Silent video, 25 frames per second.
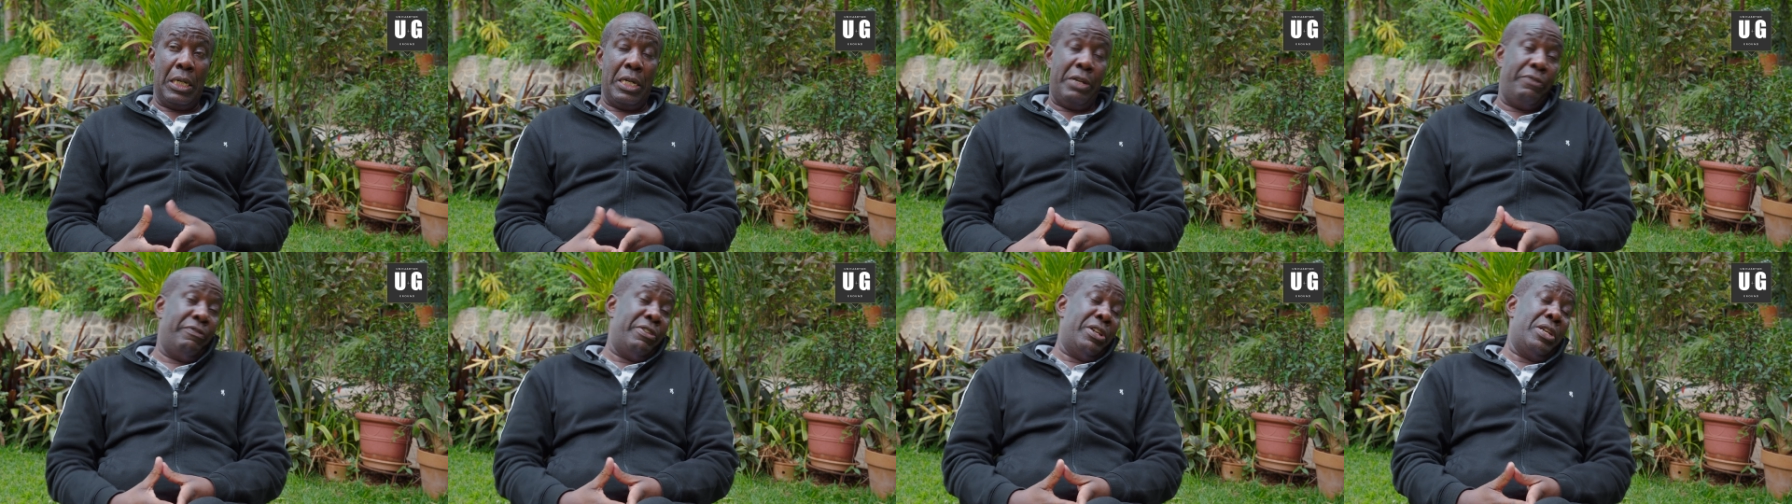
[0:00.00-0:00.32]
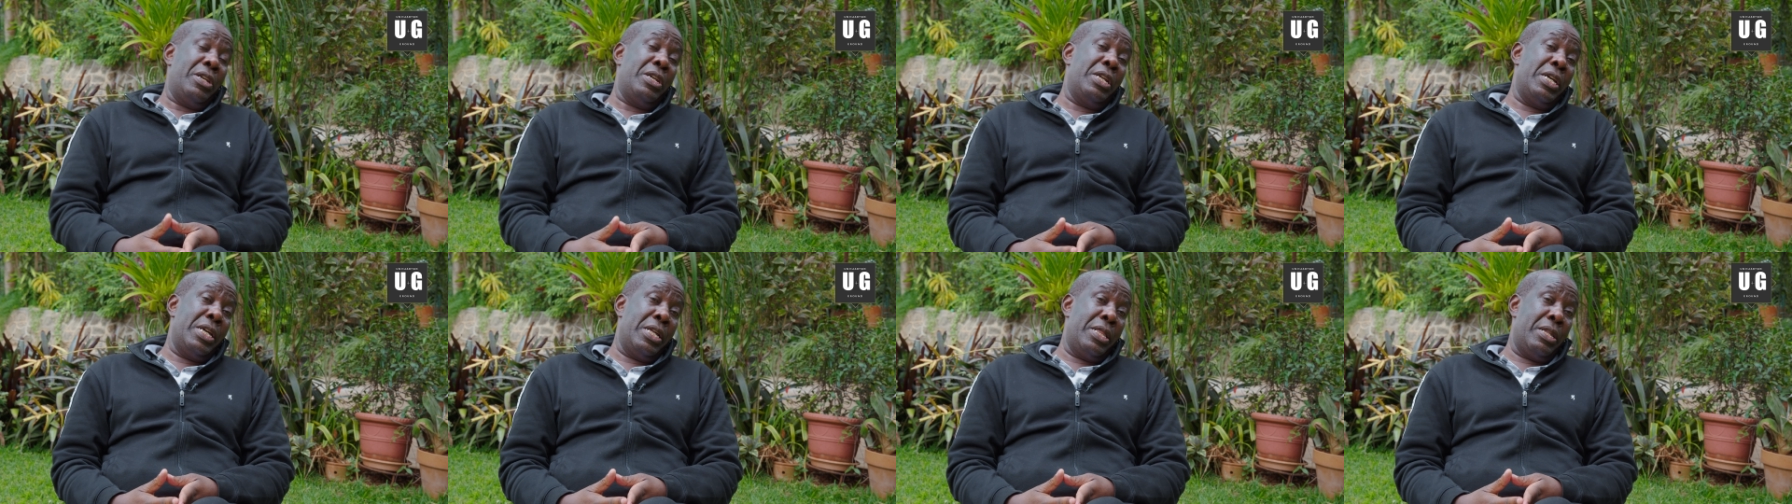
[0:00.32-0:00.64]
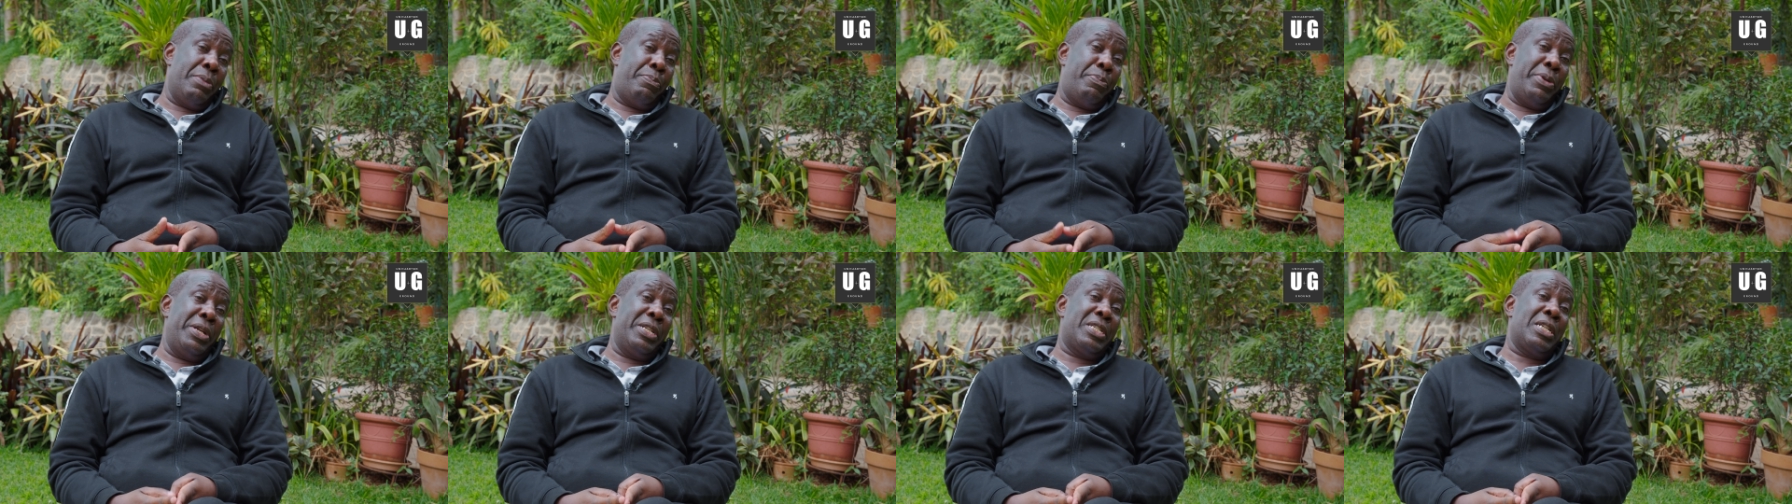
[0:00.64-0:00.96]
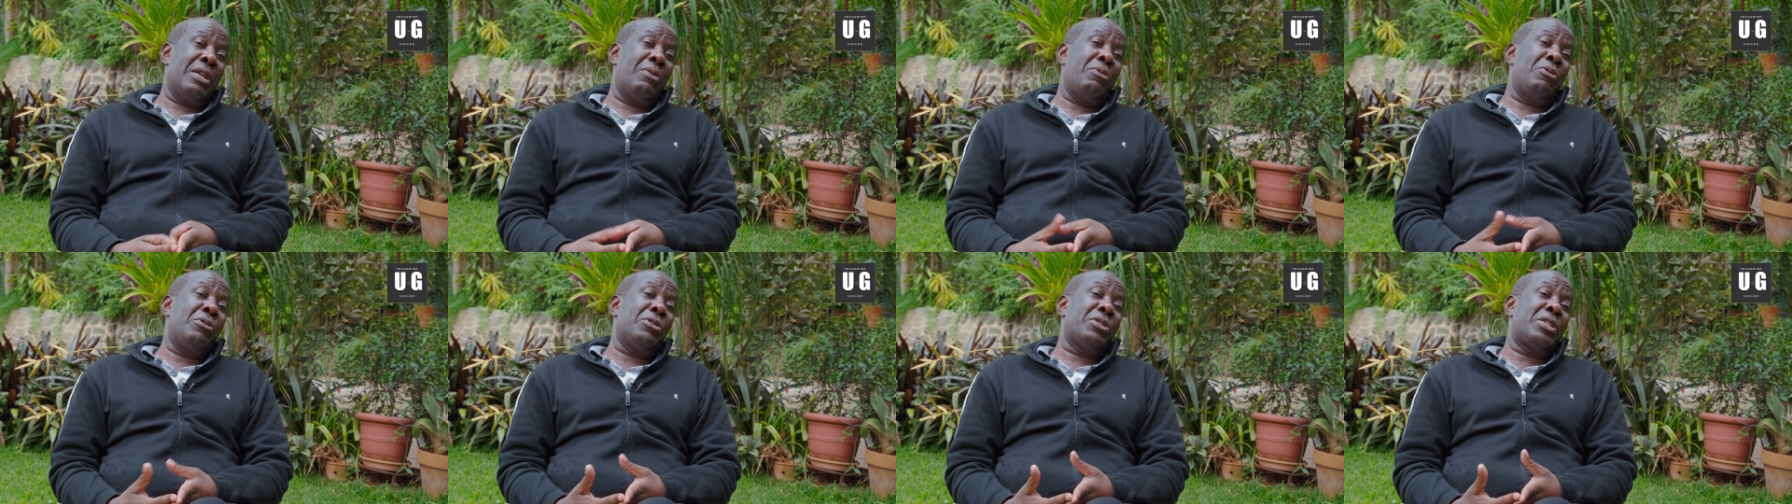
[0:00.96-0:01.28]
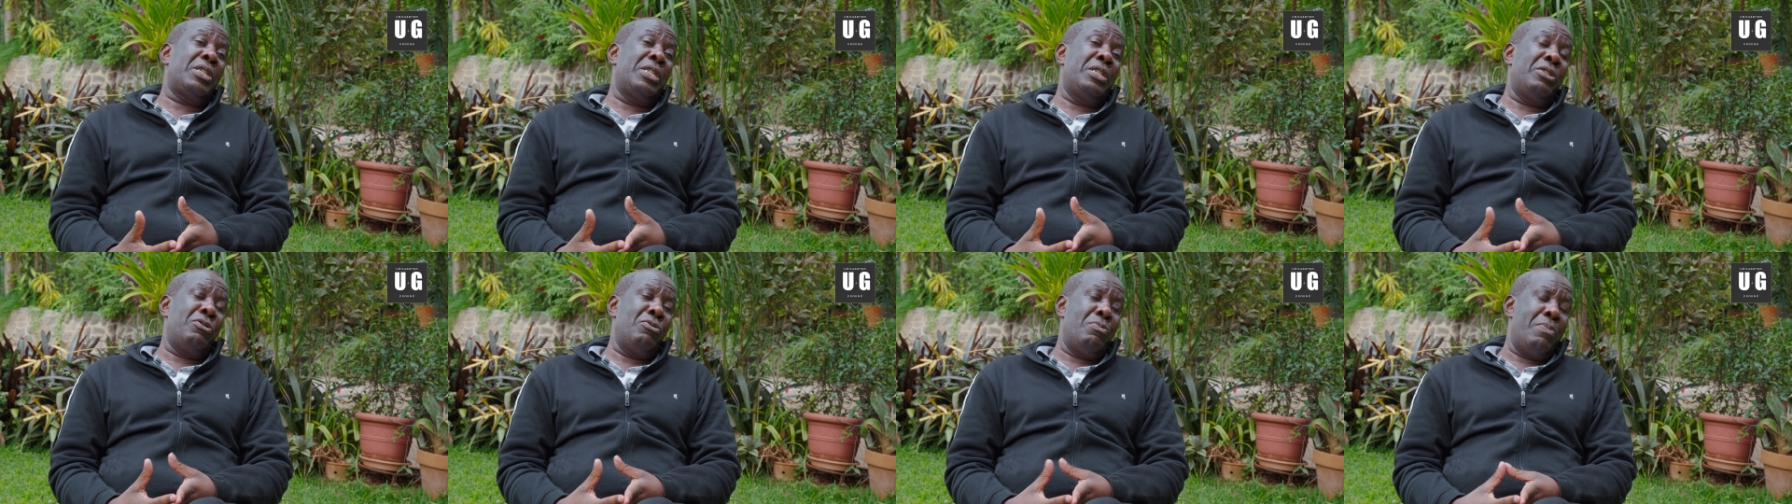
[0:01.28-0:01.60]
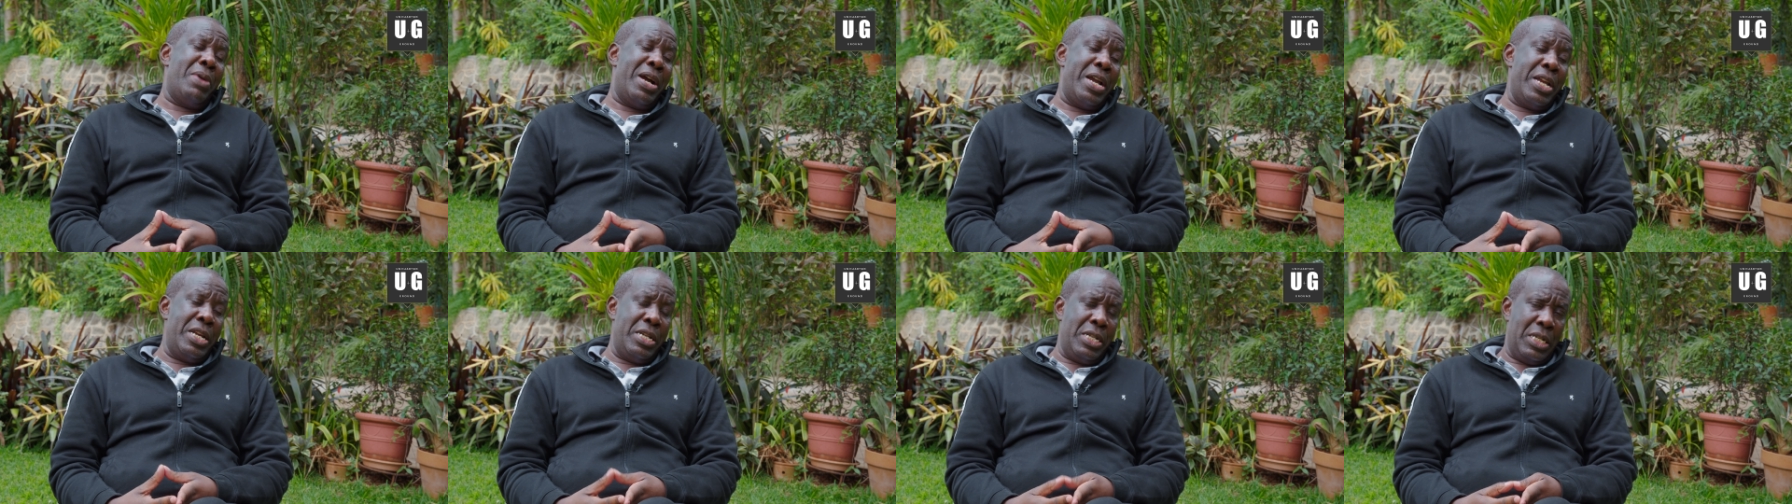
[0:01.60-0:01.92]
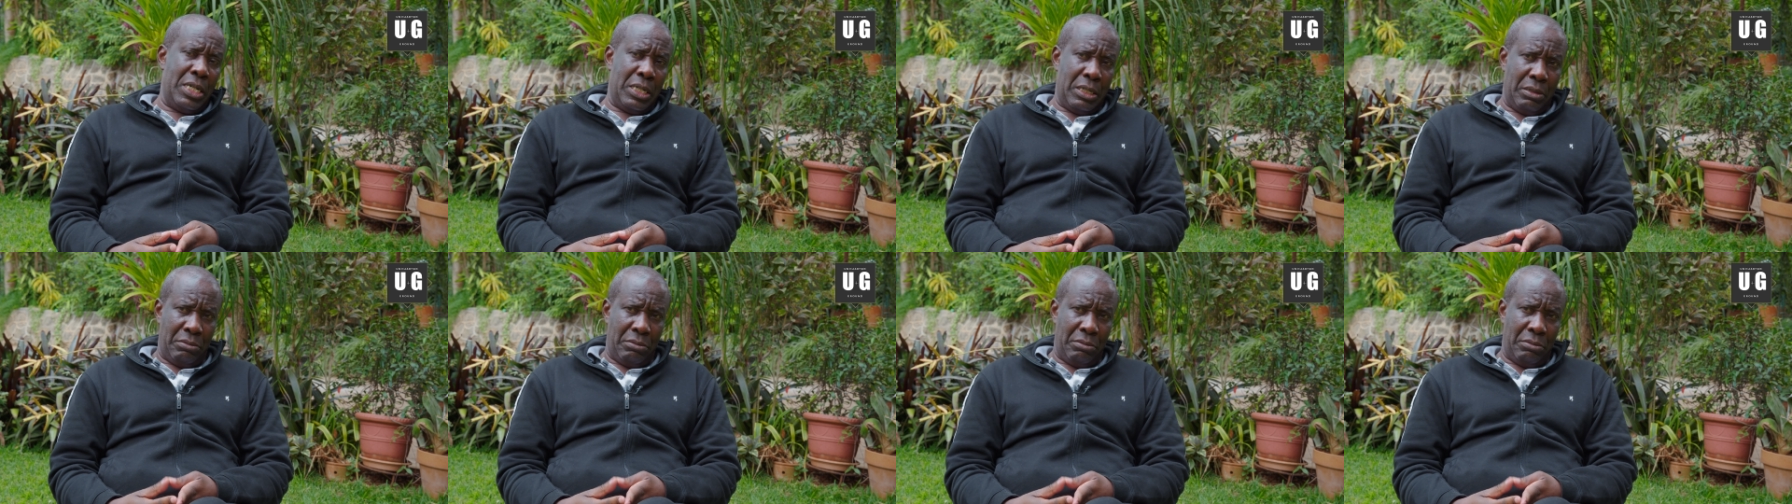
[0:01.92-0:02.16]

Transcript: even the place I was in Dubai,